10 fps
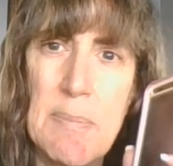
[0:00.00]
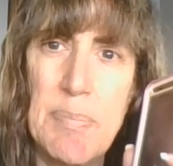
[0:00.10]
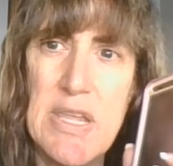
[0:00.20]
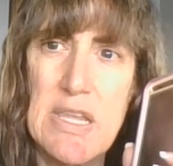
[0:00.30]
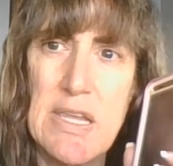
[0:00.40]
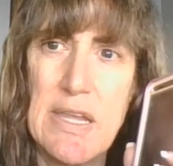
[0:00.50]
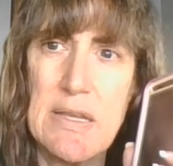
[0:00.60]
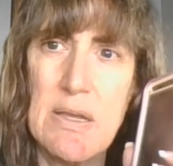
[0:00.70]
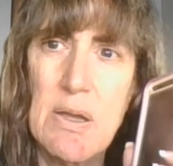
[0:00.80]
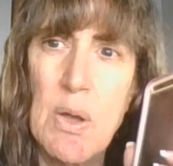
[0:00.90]

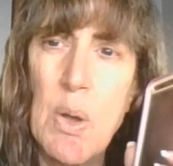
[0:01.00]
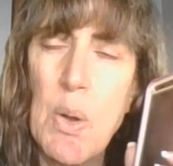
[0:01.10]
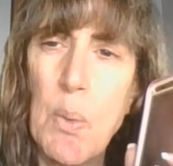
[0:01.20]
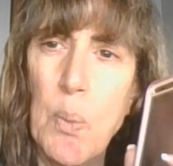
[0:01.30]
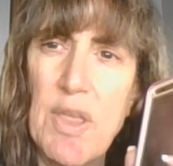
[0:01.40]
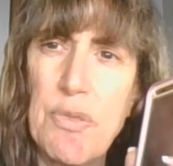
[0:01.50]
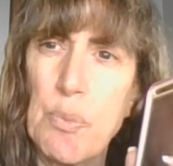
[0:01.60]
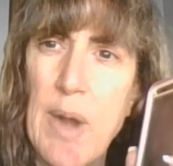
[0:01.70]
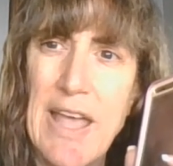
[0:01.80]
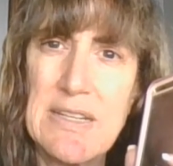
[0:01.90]
being with
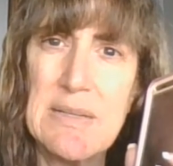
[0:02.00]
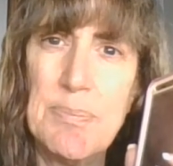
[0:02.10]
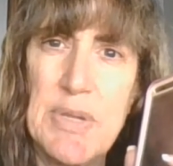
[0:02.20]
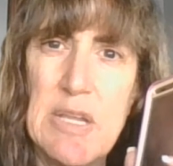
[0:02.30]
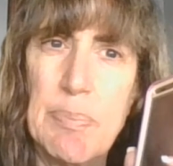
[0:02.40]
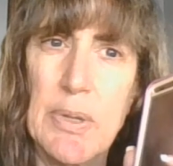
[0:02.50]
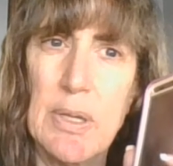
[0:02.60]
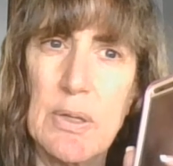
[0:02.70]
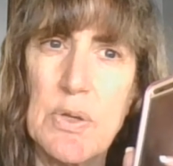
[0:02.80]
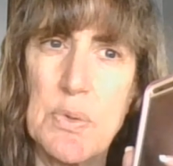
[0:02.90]
random
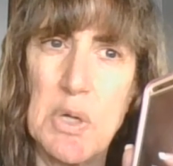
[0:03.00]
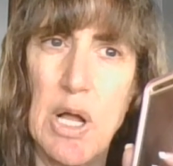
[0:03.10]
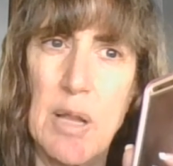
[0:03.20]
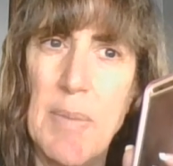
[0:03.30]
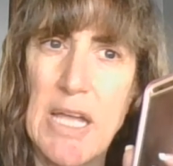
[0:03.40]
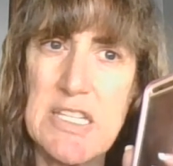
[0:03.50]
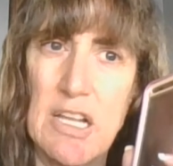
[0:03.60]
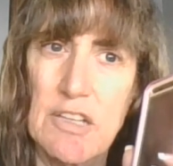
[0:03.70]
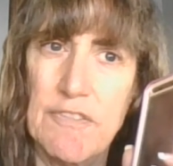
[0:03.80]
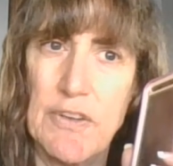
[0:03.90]
people who call my
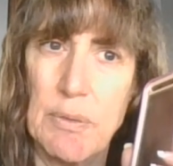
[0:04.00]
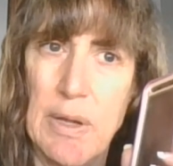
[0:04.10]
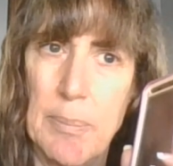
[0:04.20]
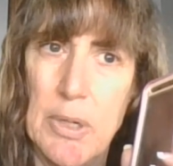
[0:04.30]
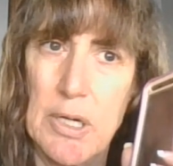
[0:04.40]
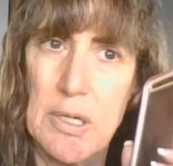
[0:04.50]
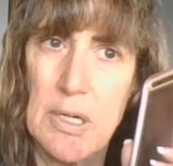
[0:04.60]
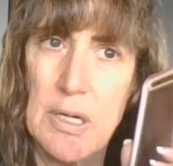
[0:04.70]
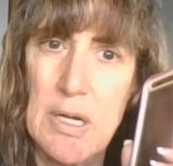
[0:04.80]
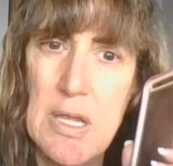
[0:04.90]
telephone number.
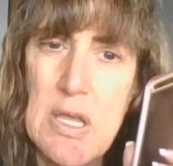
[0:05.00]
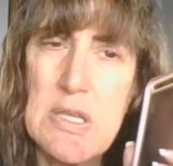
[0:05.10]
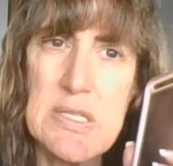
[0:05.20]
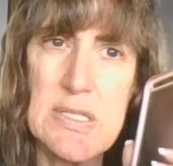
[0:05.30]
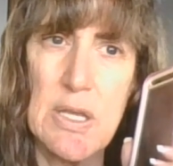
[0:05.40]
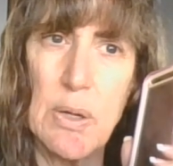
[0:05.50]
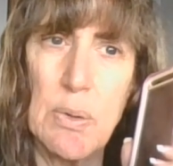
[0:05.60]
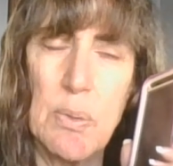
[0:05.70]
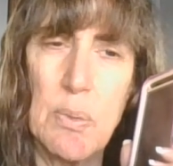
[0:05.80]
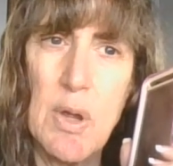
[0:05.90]

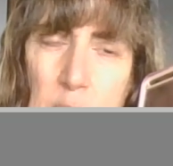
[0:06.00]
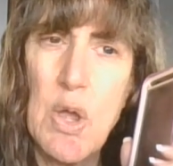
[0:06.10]
So